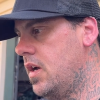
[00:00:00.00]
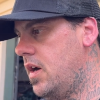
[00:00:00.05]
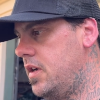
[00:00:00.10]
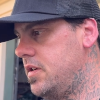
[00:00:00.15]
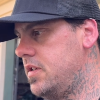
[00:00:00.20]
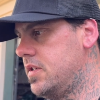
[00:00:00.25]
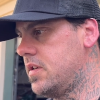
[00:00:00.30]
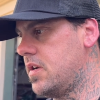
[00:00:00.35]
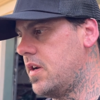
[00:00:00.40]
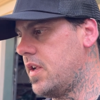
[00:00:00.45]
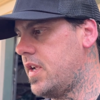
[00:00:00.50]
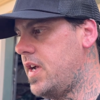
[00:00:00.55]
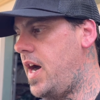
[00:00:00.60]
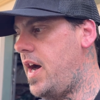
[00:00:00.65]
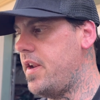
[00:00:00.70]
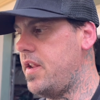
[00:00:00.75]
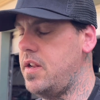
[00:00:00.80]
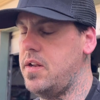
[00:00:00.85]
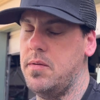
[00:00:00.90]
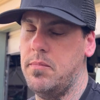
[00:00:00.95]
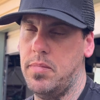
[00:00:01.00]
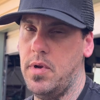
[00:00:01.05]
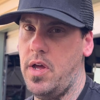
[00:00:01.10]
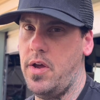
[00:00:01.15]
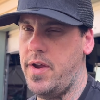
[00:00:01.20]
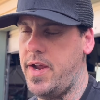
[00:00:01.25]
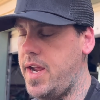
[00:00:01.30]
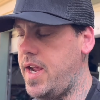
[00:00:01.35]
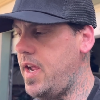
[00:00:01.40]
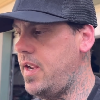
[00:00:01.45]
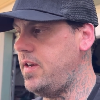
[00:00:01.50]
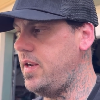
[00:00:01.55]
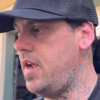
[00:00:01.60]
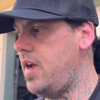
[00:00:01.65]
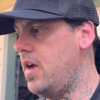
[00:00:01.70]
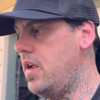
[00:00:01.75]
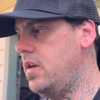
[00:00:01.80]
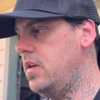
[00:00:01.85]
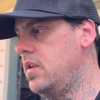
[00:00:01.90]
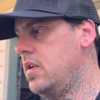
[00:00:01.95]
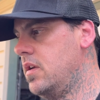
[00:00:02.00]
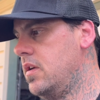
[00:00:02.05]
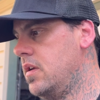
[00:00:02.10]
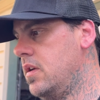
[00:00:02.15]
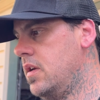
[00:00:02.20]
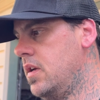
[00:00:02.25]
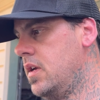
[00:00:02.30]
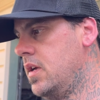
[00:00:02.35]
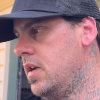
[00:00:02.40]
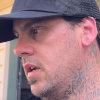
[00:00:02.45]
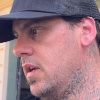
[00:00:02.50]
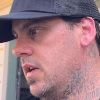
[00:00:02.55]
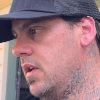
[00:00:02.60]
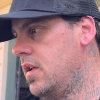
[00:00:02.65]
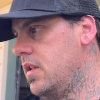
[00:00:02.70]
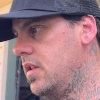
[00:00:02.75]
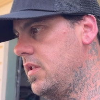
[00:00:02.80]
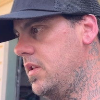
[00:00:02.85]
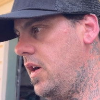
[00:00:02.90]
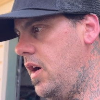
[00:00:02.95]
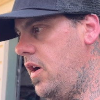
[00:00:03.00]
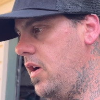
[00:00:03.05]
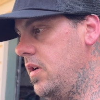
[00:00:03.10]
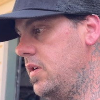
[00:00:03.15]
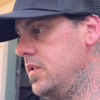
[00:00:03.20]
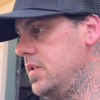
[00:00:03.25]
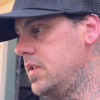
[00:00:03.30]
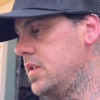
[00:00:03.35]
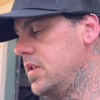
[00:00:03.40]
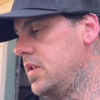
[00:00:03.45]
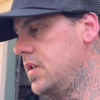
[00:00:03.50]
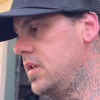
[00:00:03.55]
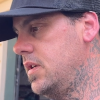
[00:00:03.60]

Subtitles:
I just got to cut it and blow air down the hose.